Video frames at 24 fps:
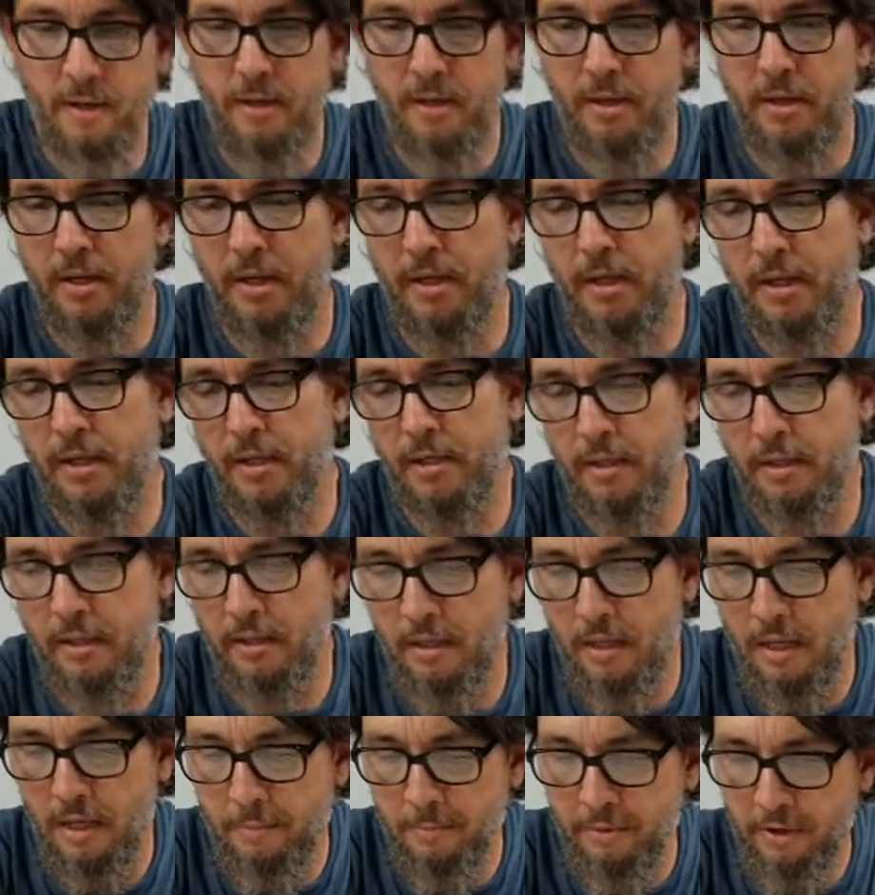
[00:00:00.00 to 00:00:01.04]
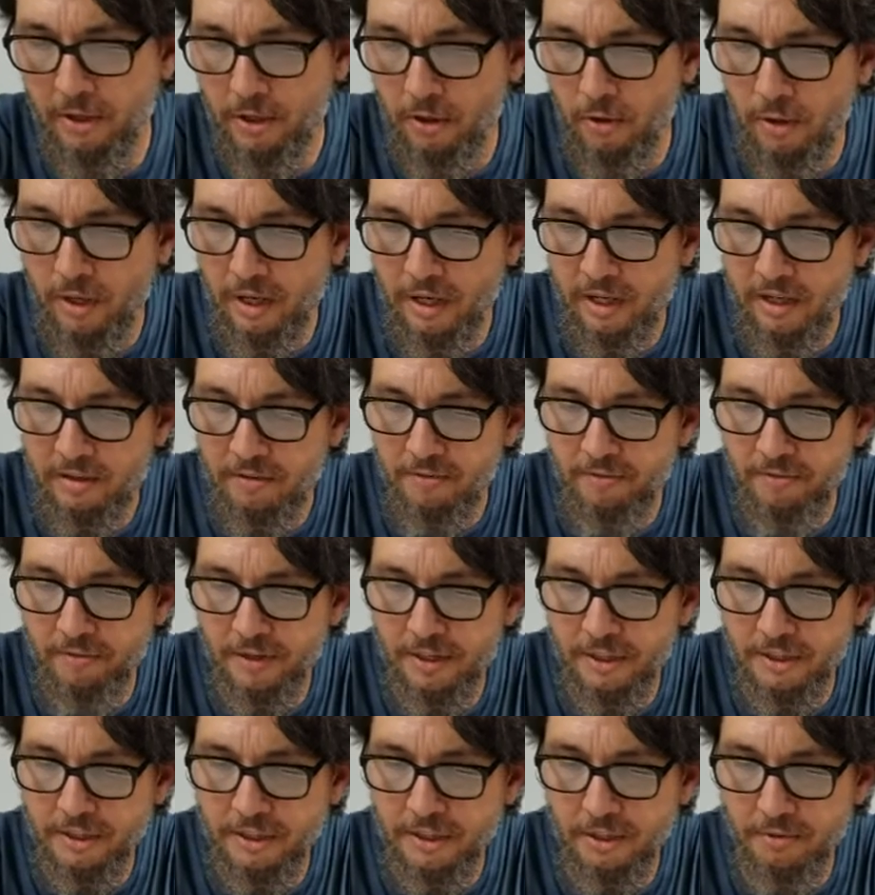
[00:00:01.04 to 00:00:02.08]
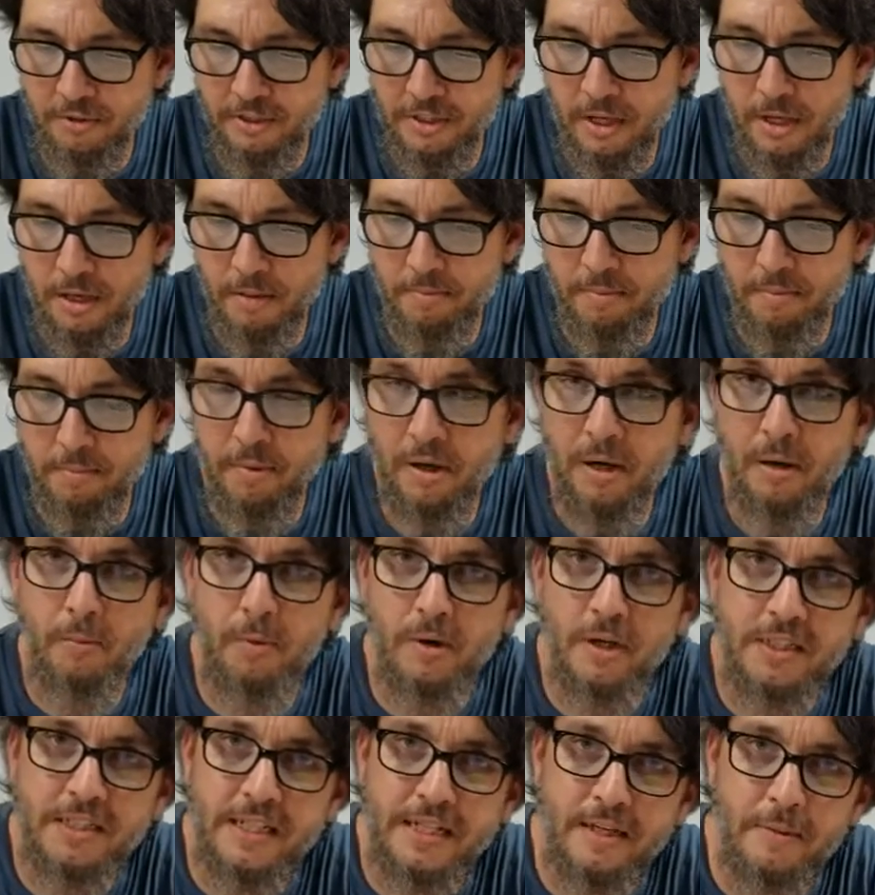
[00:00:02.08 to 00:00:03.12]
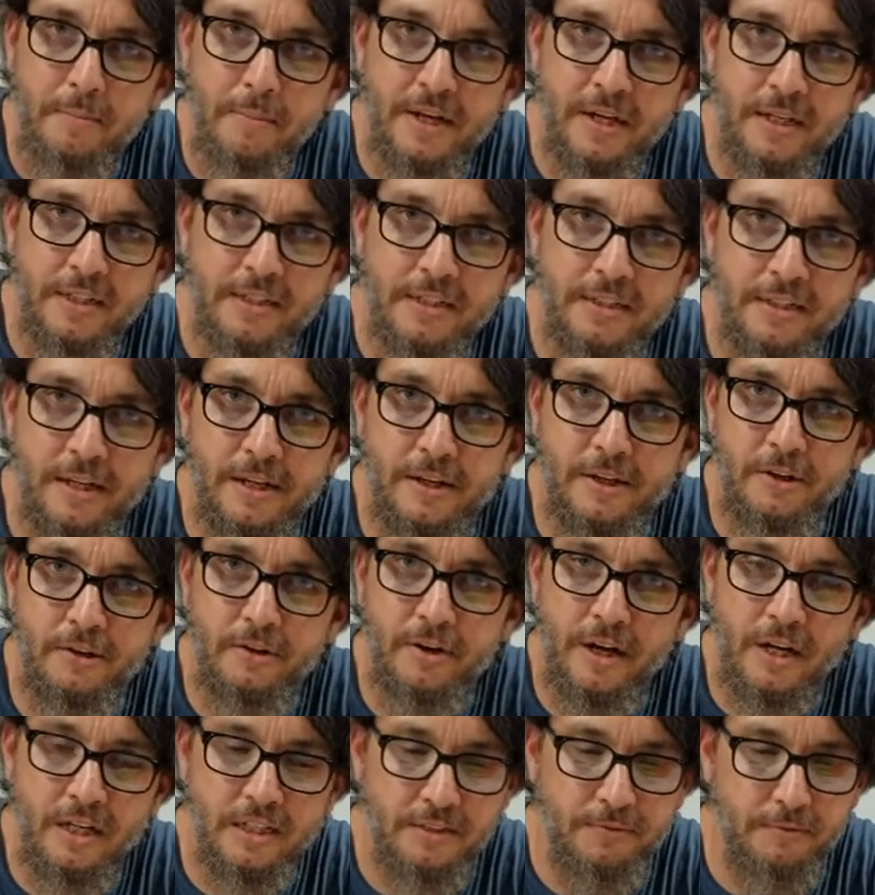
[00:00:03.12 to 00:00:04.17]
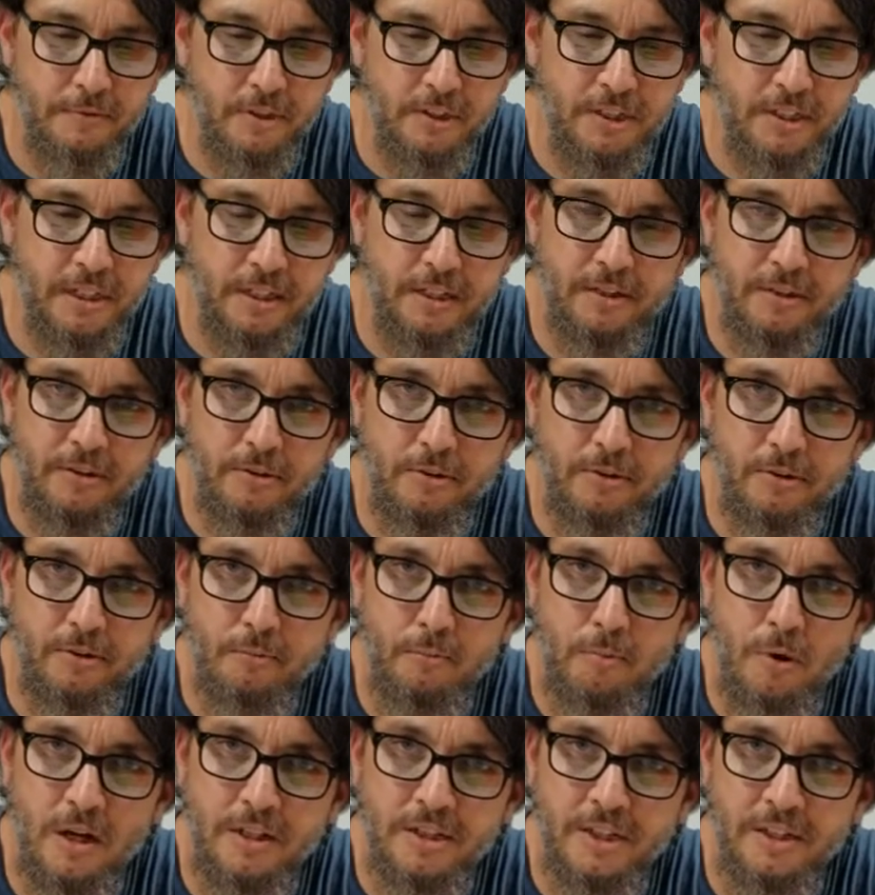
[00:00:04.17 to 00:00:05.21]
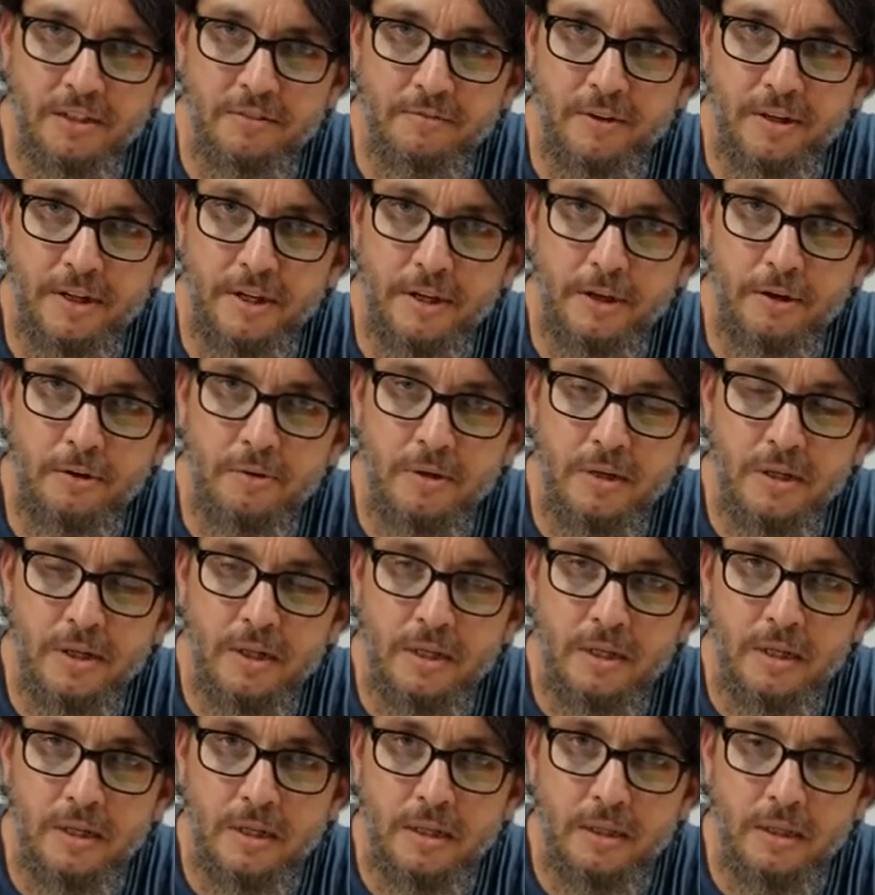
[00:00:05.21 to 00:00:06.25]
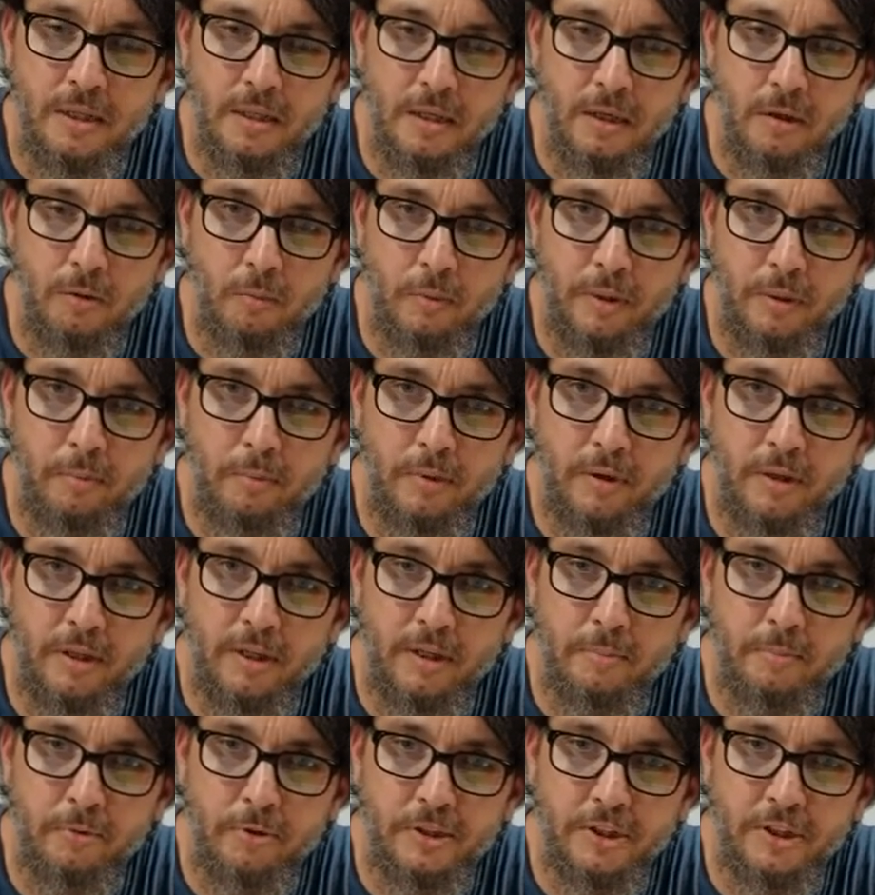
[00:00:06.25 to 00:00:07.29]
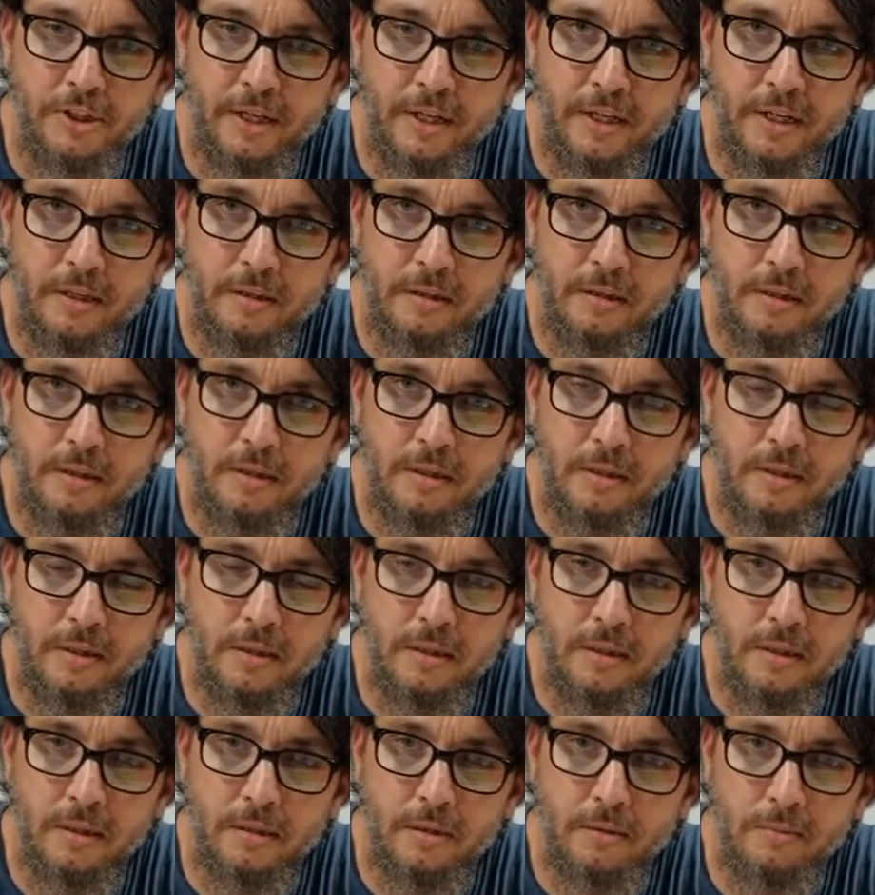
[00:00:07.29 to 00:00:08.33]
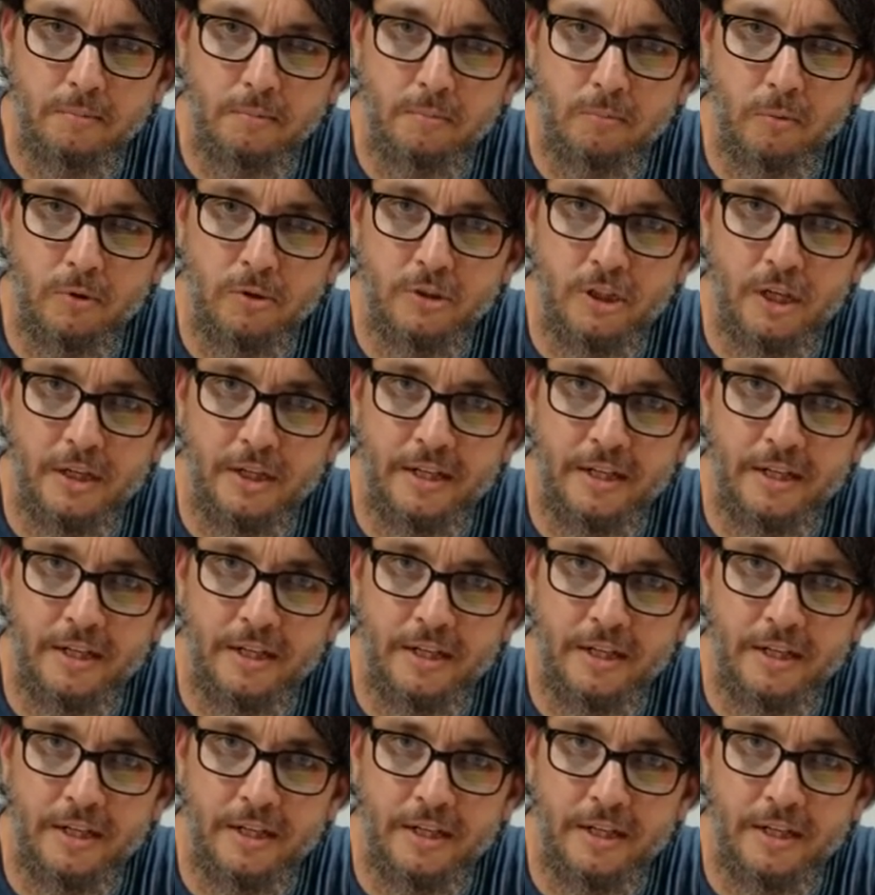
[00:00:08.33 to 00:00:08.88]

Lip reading: and I'm going to go ahead and finish those up. But I want to take a minute to thank you guys for sticking through and watching the video. We really appreciate it. We're trying to